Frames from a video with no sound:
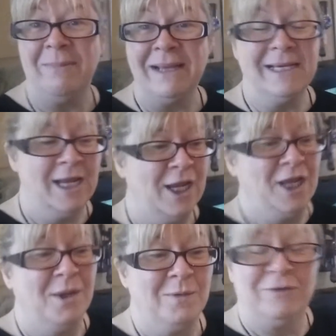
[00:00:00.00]
shopping.
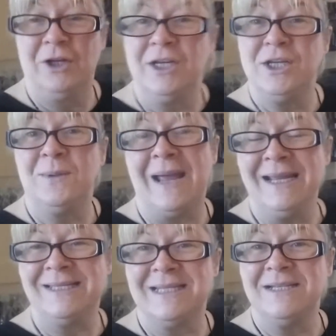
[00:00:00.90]
We've got a new
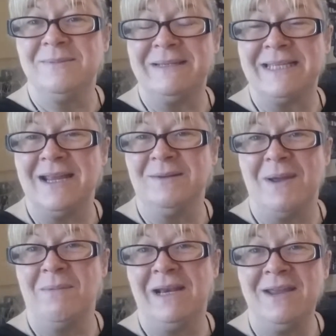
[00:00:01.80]
Iceland beside
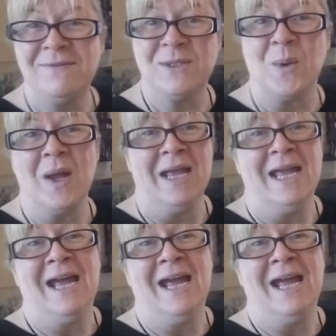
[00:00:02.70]
where we live, so